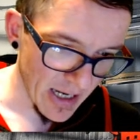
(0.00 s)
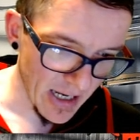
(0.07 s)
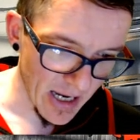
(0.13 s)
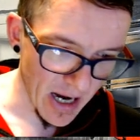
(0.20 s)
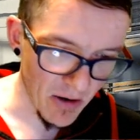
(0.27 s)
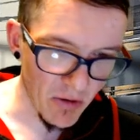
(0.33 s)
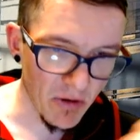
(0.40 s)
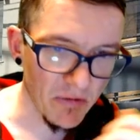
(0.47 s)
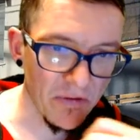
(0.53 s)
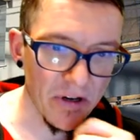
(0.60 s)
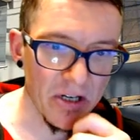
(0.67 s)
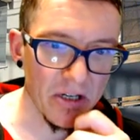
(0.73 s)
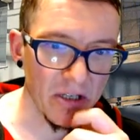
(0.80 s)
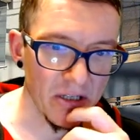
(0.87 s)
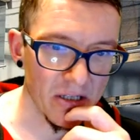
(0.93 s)
our
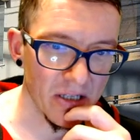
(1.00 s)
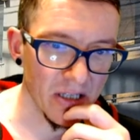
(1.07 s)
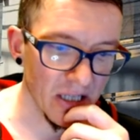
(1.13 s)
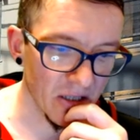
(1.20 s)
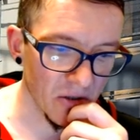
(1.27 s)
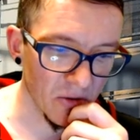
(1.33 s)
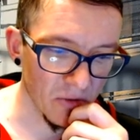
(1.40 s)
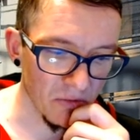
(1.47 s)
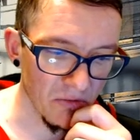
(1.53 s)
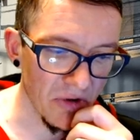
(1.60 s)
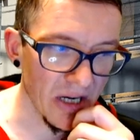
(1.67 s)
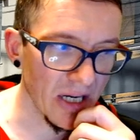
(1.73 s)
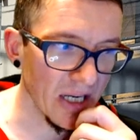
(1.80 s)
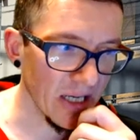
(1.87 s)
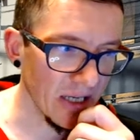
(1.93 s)
officials need to
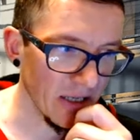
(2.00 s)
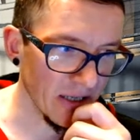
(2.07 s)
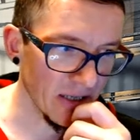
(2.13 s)
really